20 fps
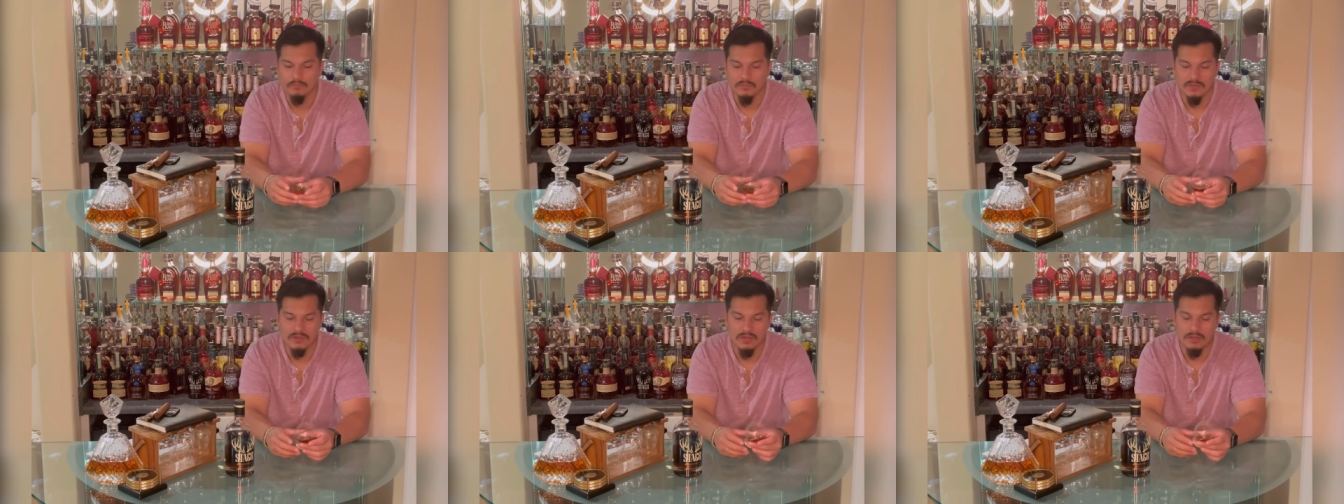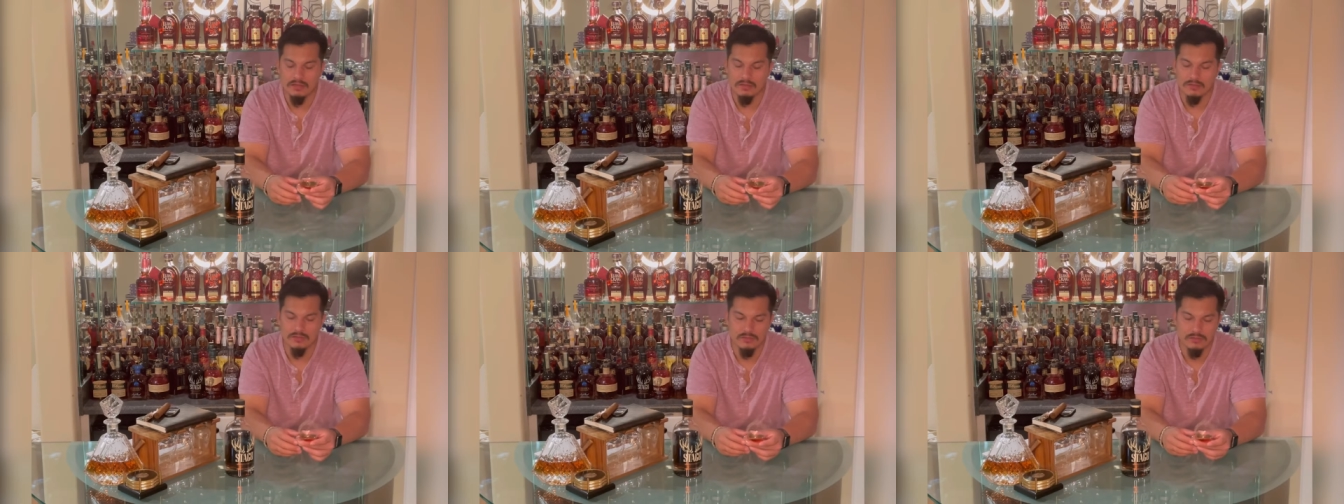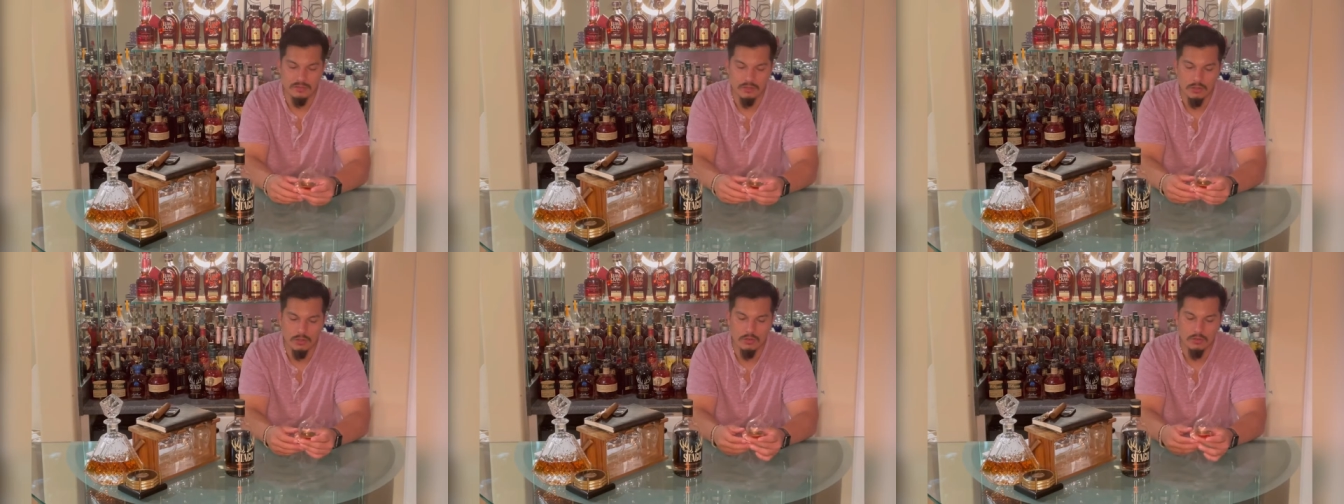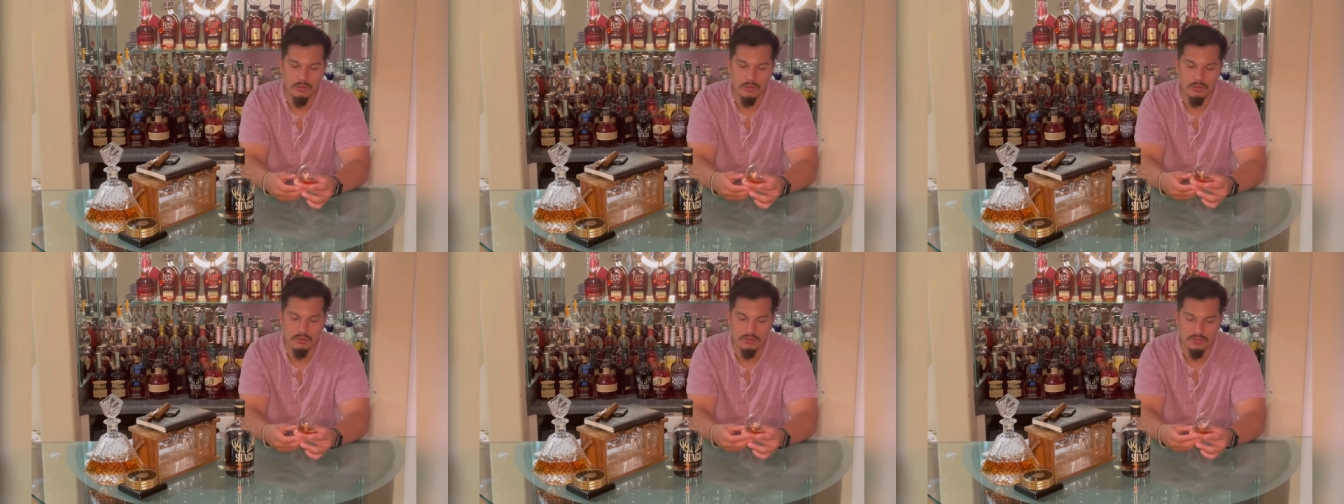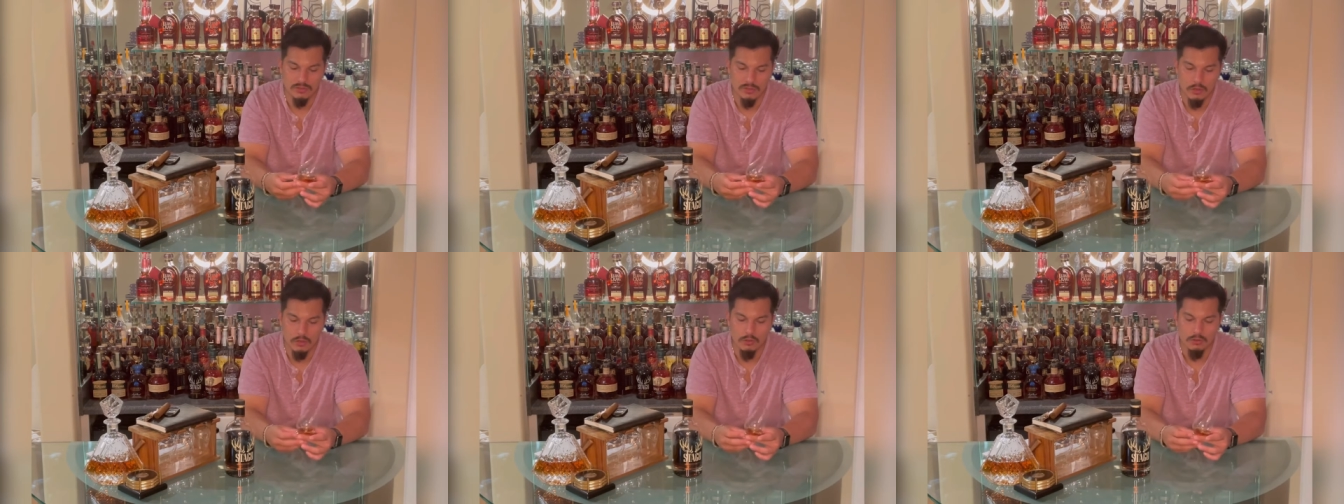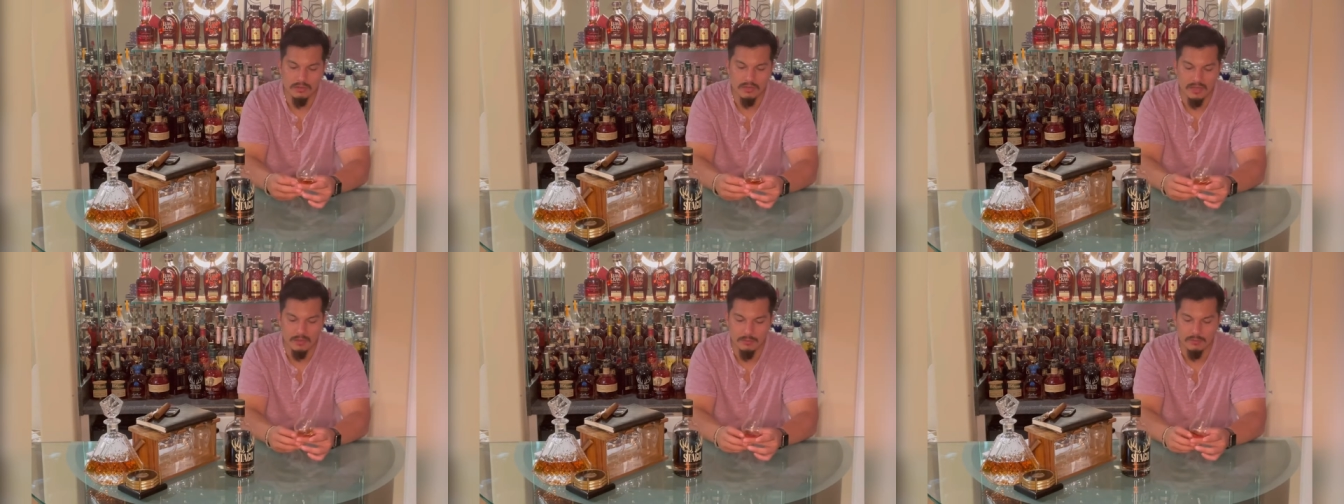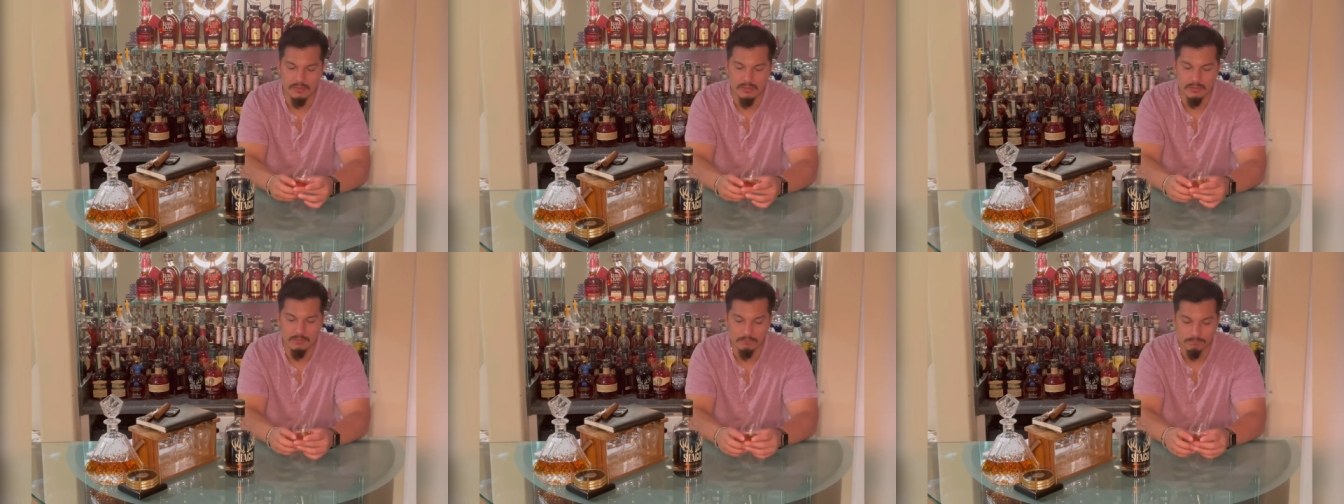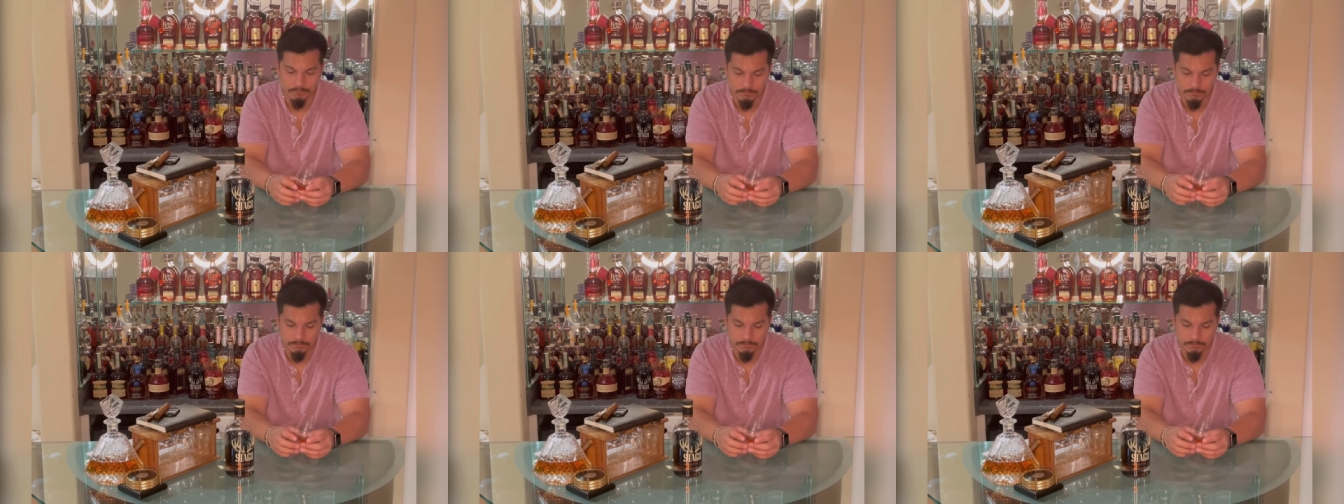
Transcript: That is so, so damn good.